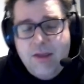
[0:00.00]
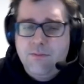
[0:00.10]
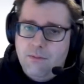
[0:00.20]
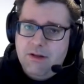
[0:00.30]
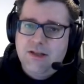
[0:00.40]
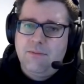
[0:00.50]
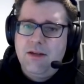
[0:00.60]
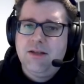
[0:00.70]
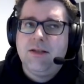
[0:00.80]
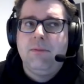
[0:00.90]
There's probably
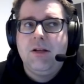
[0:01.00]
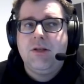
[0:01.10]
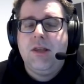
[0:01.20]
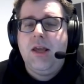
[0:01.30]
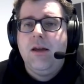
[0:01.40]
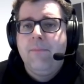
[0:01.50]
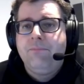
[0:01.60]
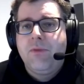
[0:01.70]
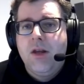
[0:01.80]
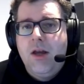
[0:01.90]
something similar to the
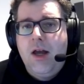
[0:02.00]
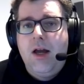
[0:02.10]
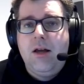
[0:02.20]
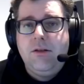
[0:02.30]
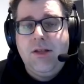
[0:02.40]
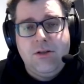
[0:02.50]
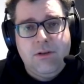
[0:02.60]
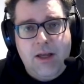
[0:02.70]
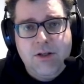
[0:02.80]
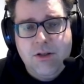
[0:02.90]
Diesel
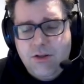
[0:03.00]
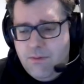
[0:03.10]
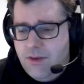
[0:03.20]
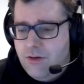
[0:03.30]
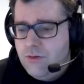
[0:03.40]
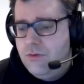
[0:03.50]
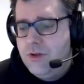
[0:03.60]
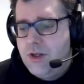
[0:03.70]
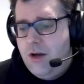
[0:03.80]
Legends with the doors